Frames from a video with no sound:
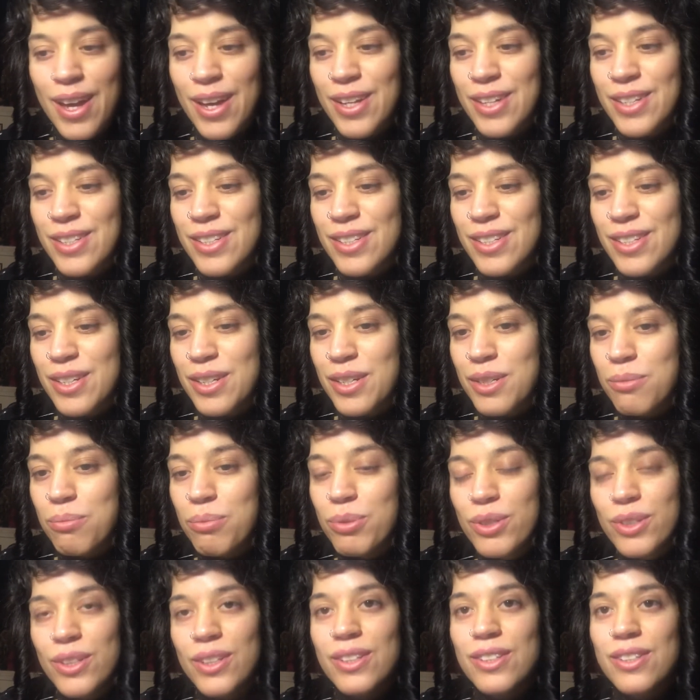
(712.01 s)
and uh,
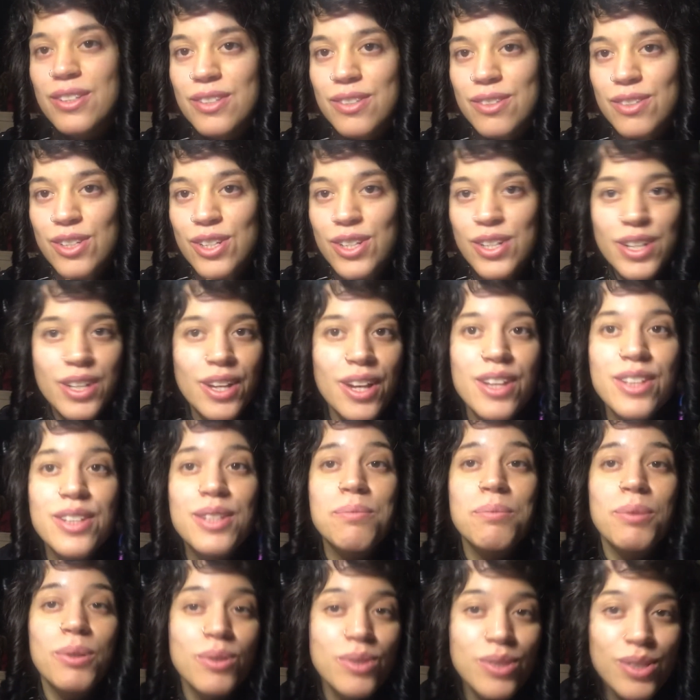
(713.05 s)
put it, turning on the
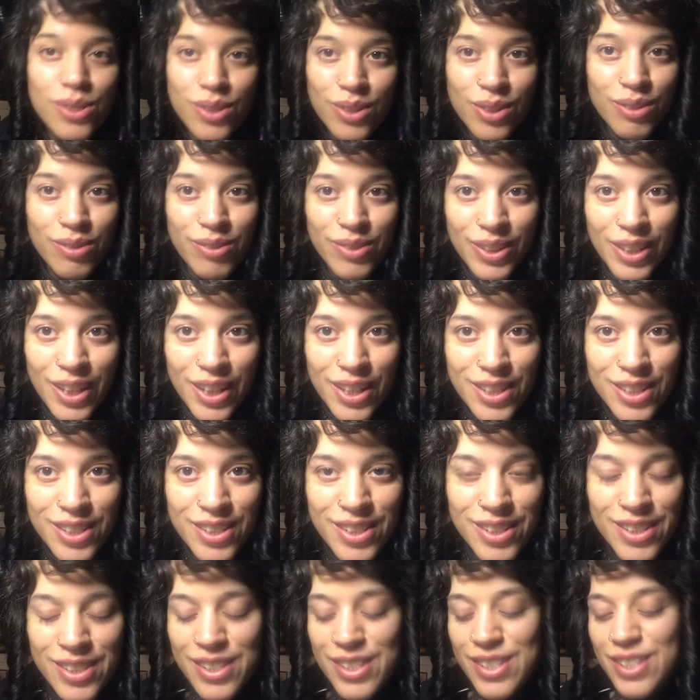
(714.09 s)
post
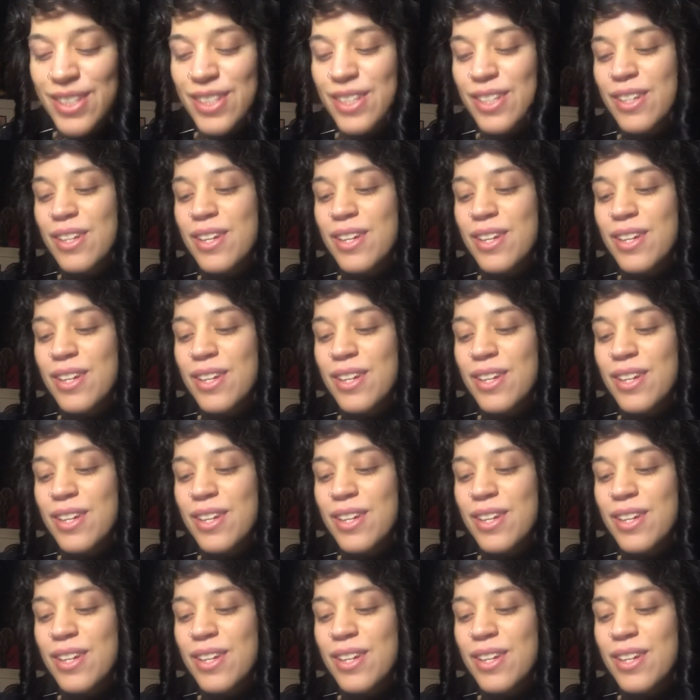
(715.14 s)
notifications.